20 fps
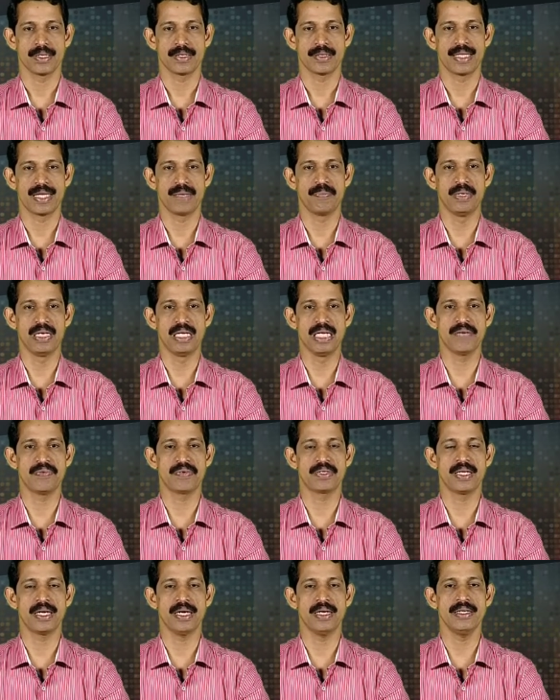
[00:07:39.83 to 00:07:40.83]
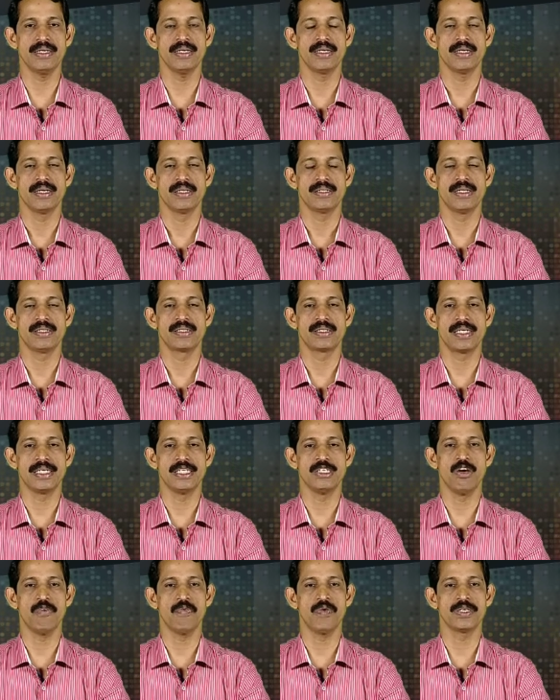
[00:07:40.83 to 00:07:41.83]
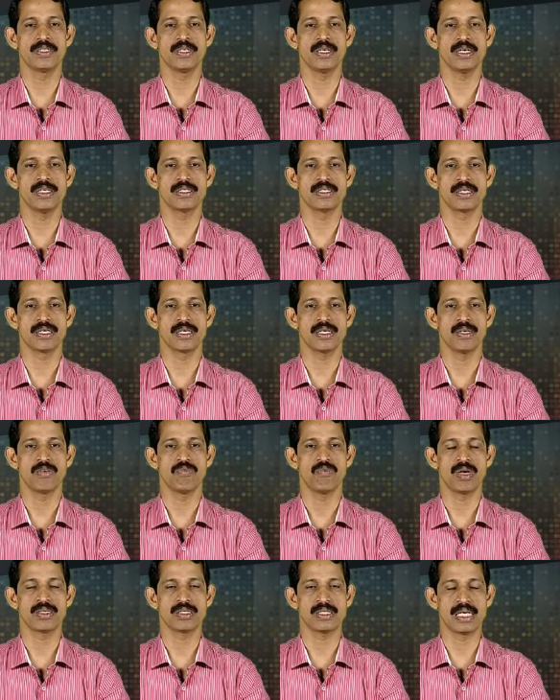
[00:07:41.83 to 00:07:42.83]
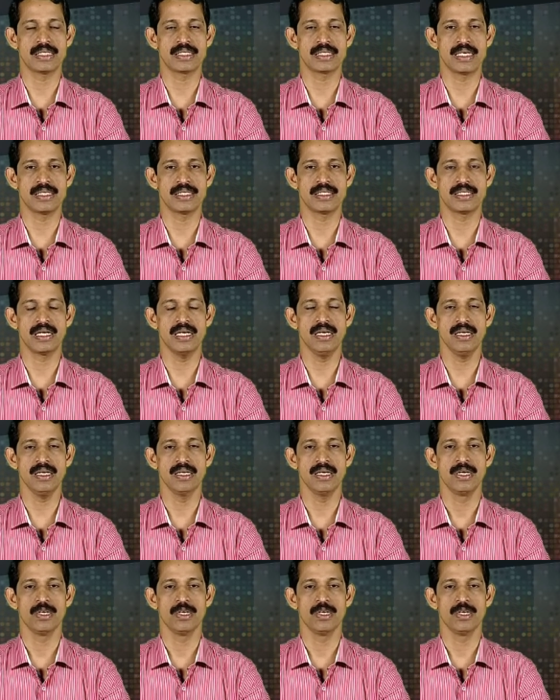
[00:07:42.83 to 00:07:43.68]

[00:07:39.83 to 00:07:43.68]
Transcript: They believed that the study of literature was essential